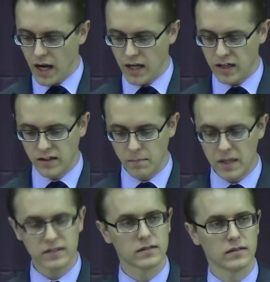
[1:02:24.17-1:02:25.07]
and in the
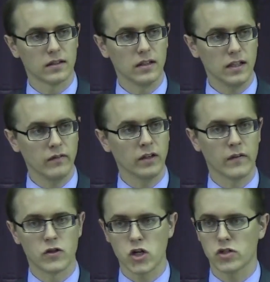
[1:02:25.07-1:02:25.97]
midst, even
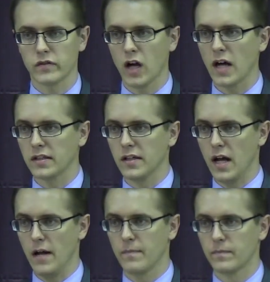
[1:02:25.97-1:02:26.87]
in the Church of God today.